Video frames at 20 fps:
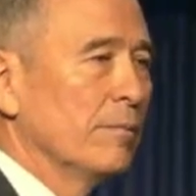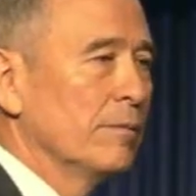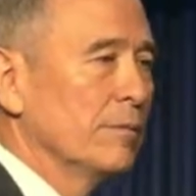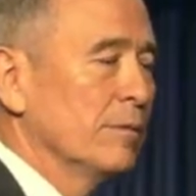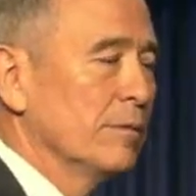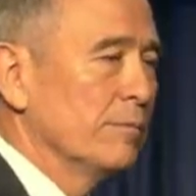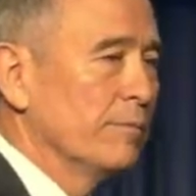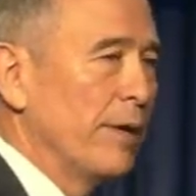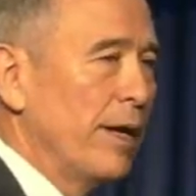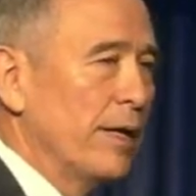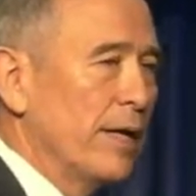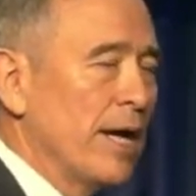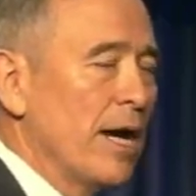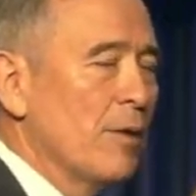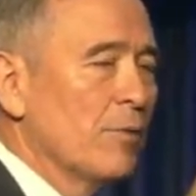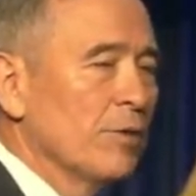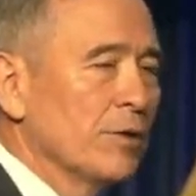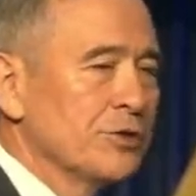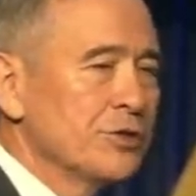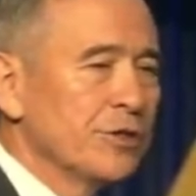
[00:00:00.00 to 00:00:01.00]
but now I
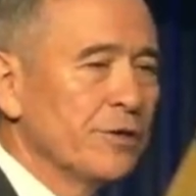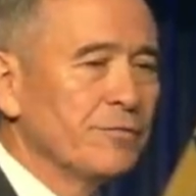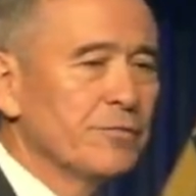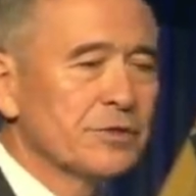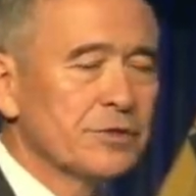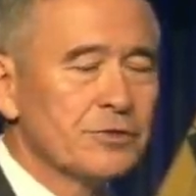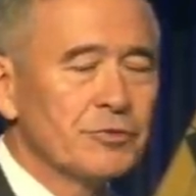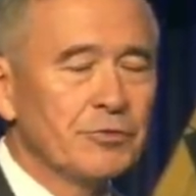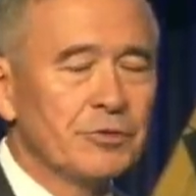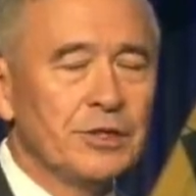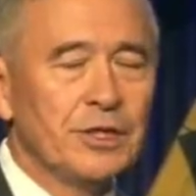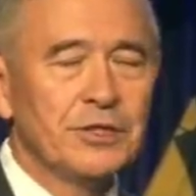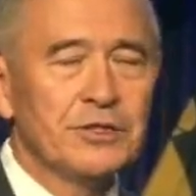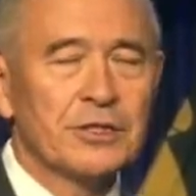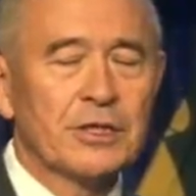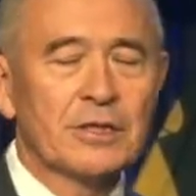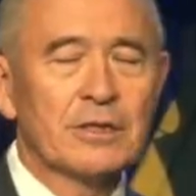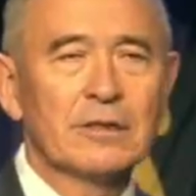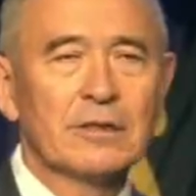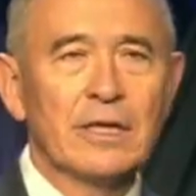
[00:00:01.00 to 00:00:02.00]
want to shift to strategic
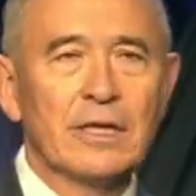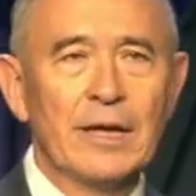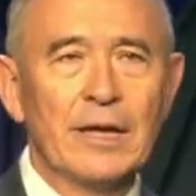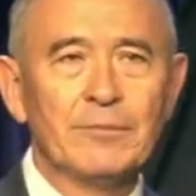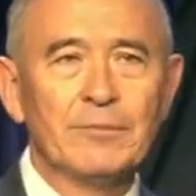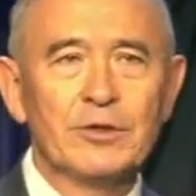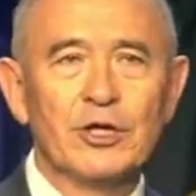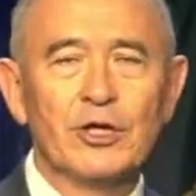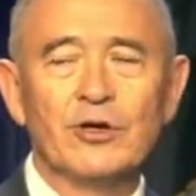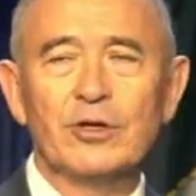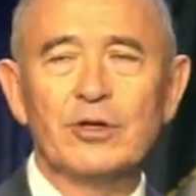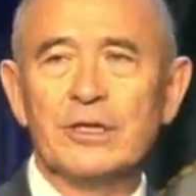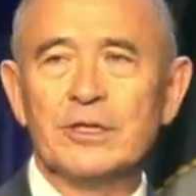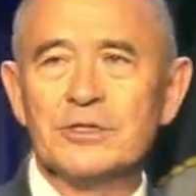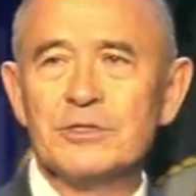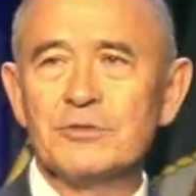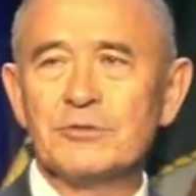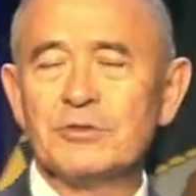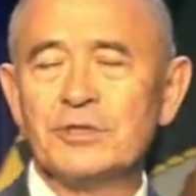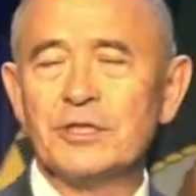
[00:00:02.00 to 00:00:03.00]
ambiguity and
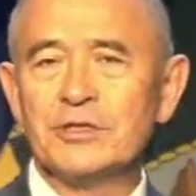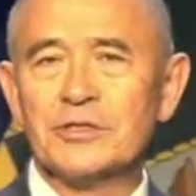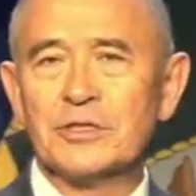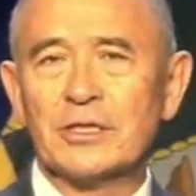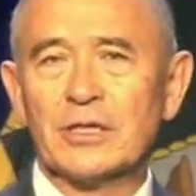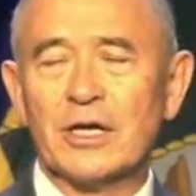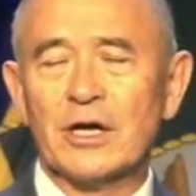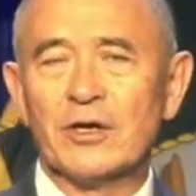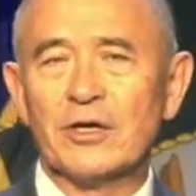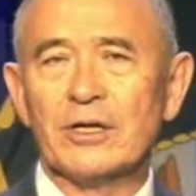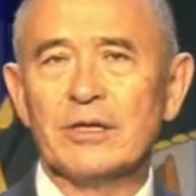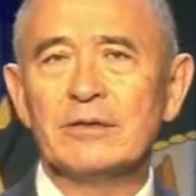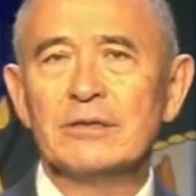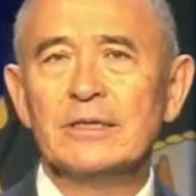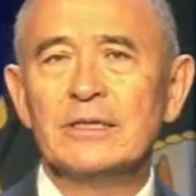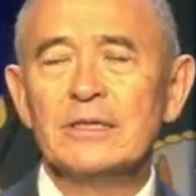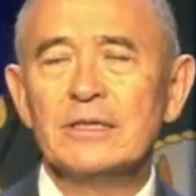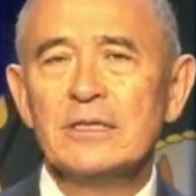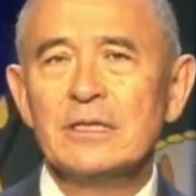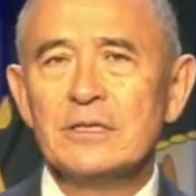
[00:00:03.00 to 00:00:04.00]
strategic clarity.
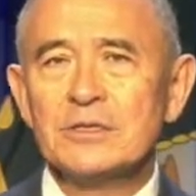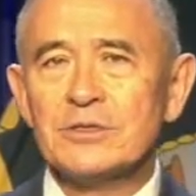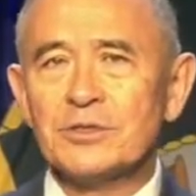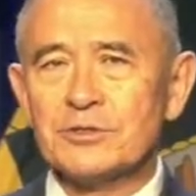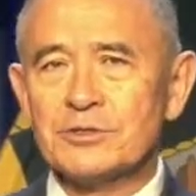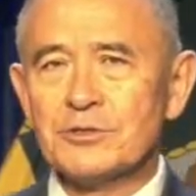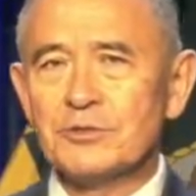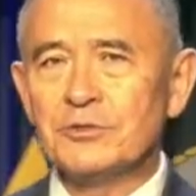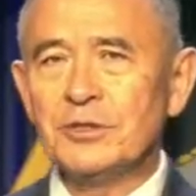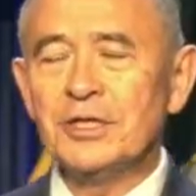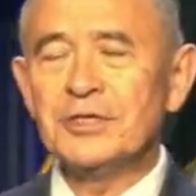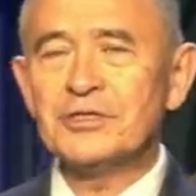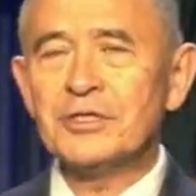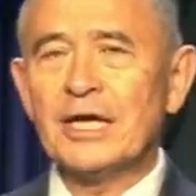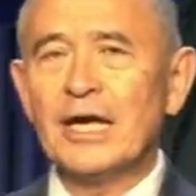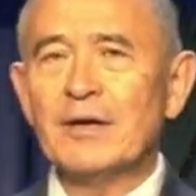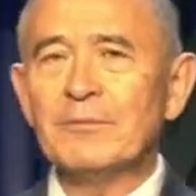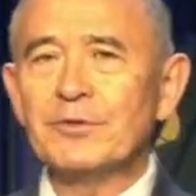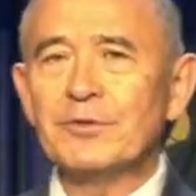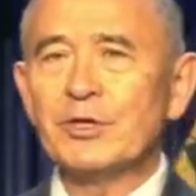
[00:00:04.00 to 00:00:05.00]
So strategic
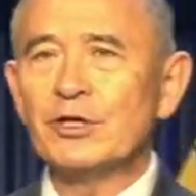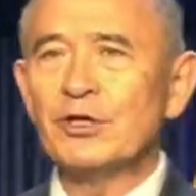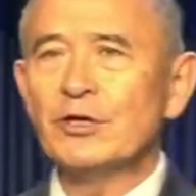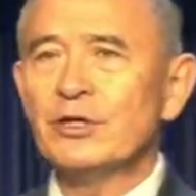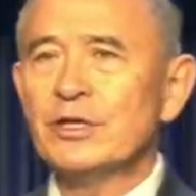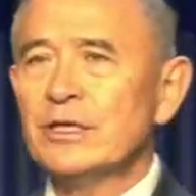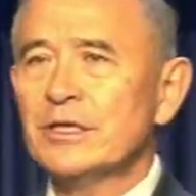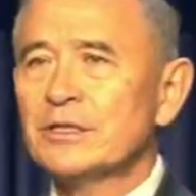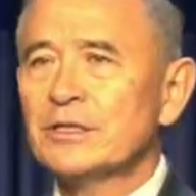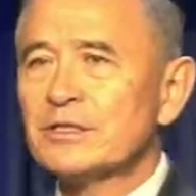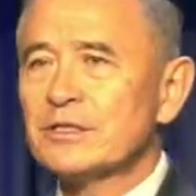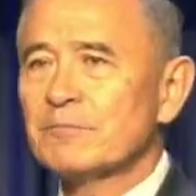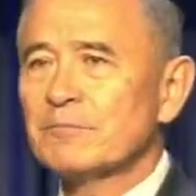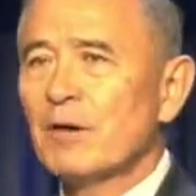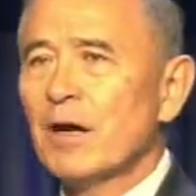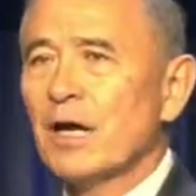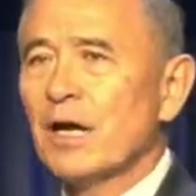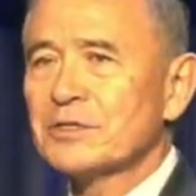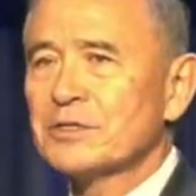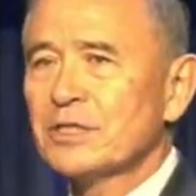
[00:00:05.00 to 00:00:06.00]
ambiguity is a
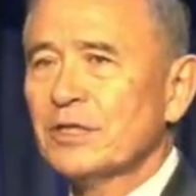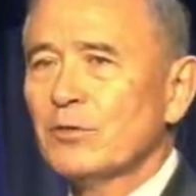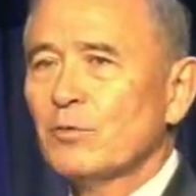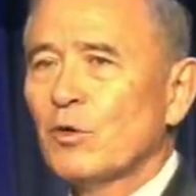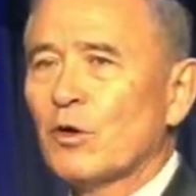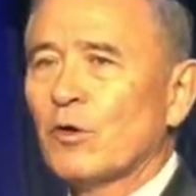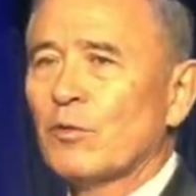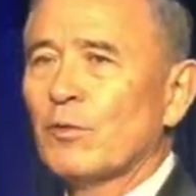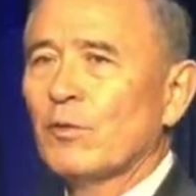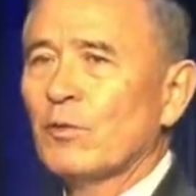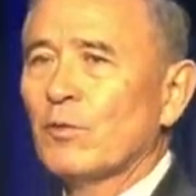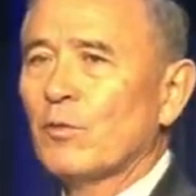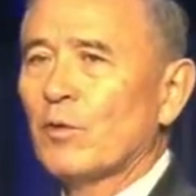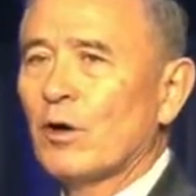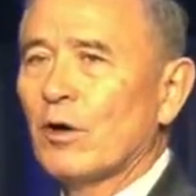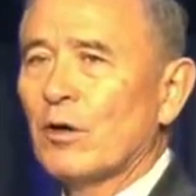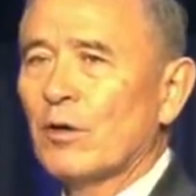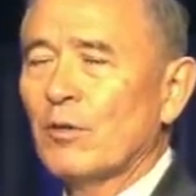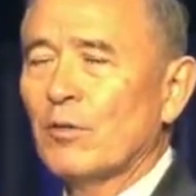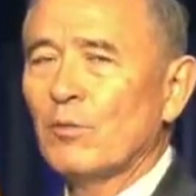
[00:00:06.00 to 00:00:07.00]
policy where,
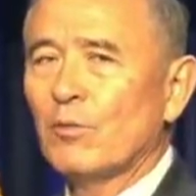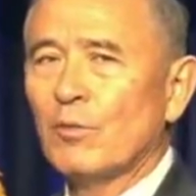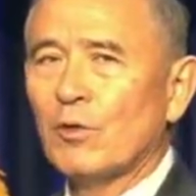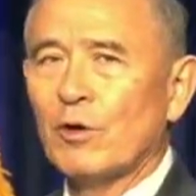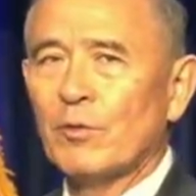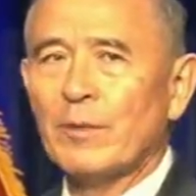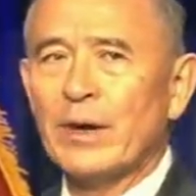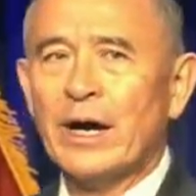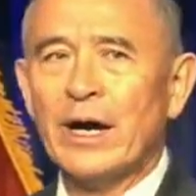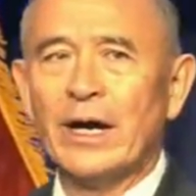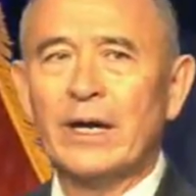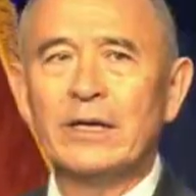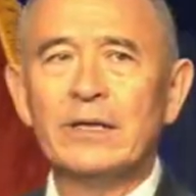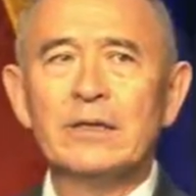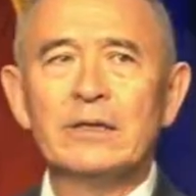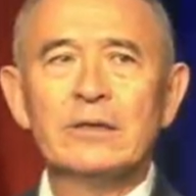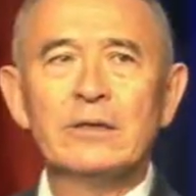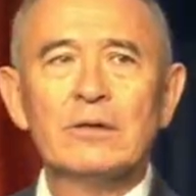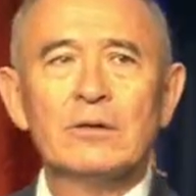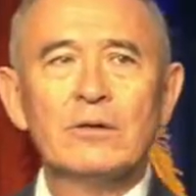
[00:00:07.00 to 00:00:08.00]
where, whereby
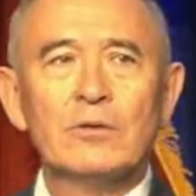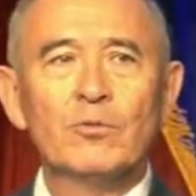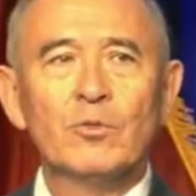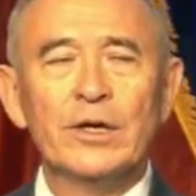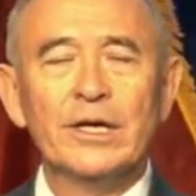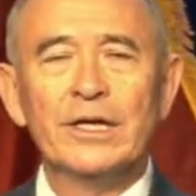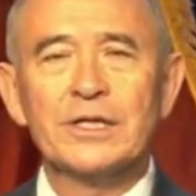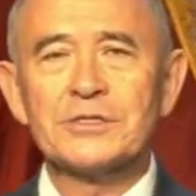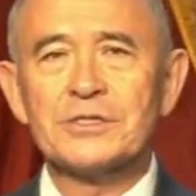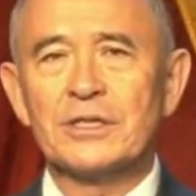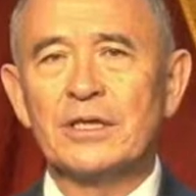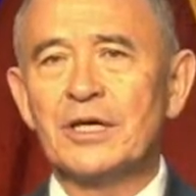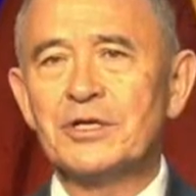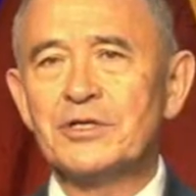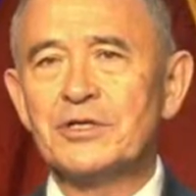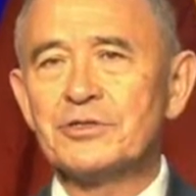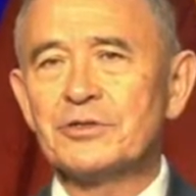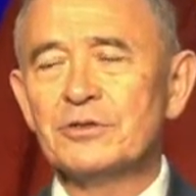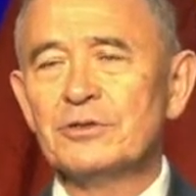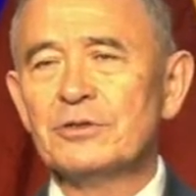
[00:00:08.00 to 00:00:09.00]
we as a
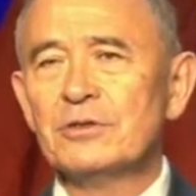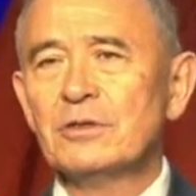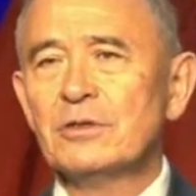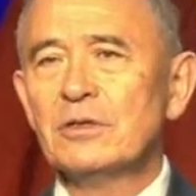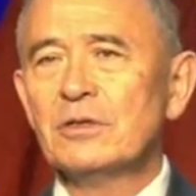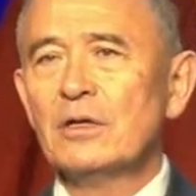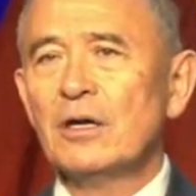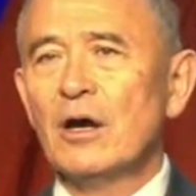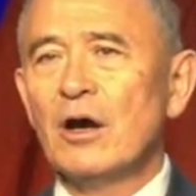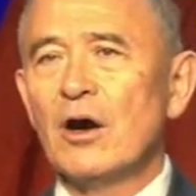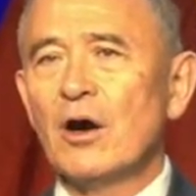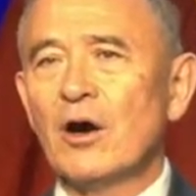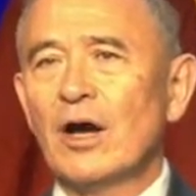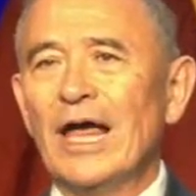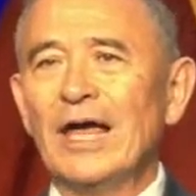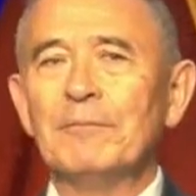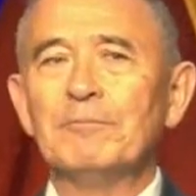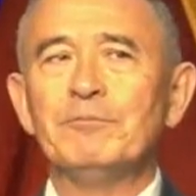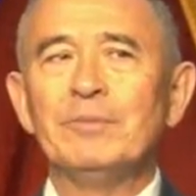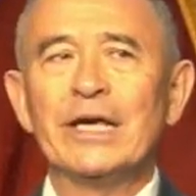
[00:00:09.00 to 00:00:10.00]
nation are
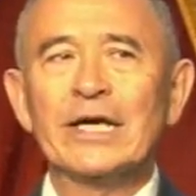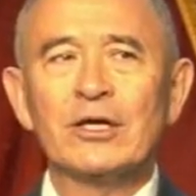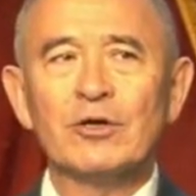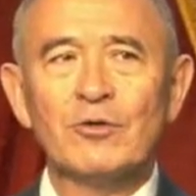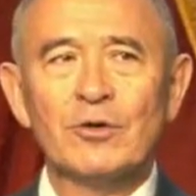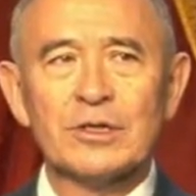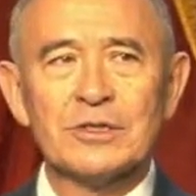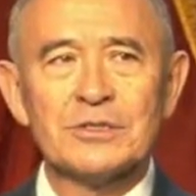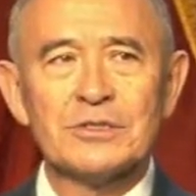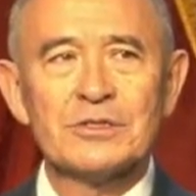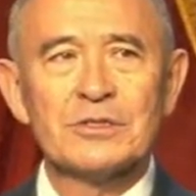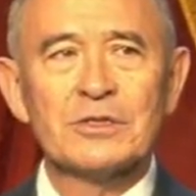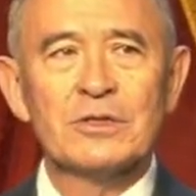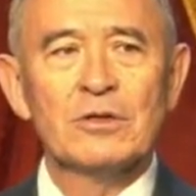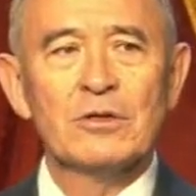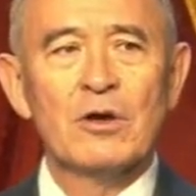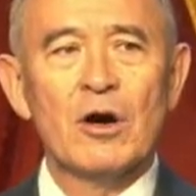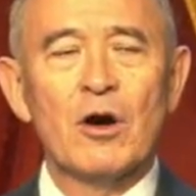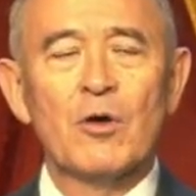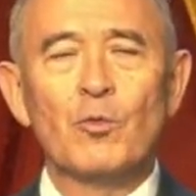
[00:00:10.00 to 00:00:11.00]
ambiguous
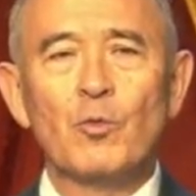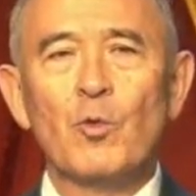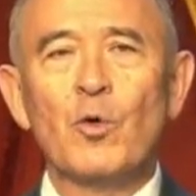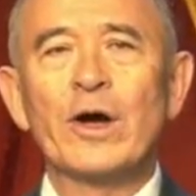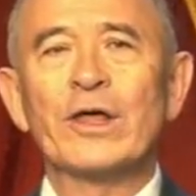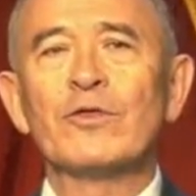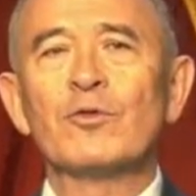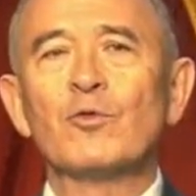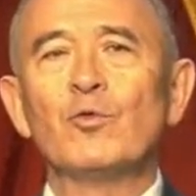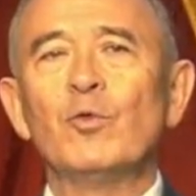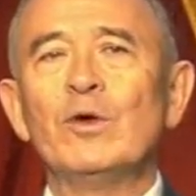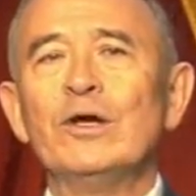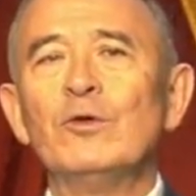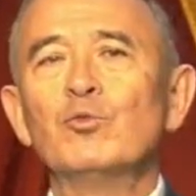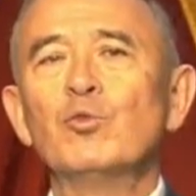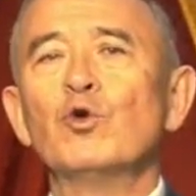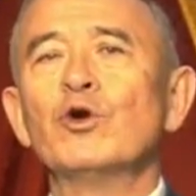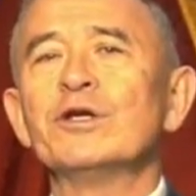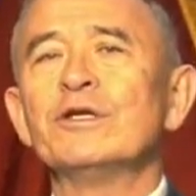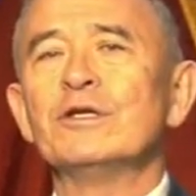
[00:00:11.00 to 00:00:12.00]
on whether we
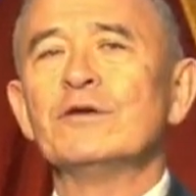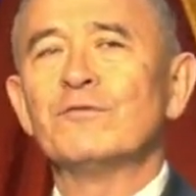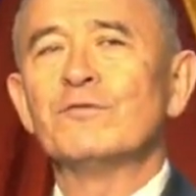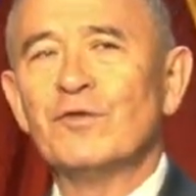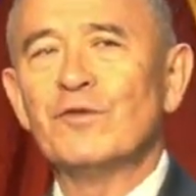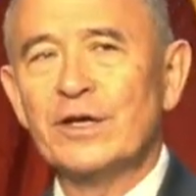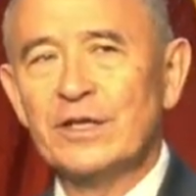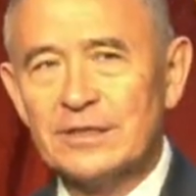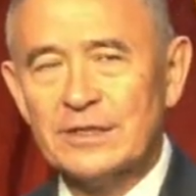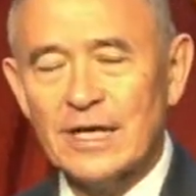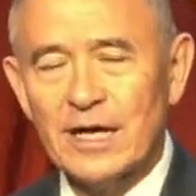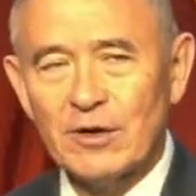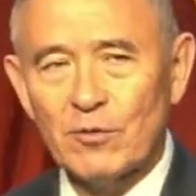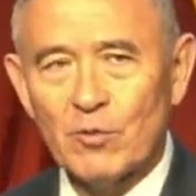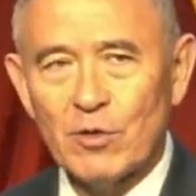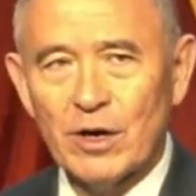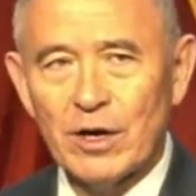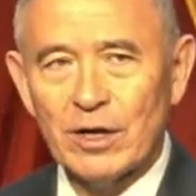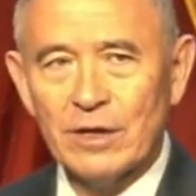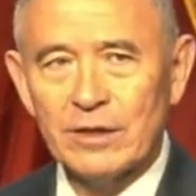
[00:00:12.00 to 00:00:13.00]
would defend Taiwan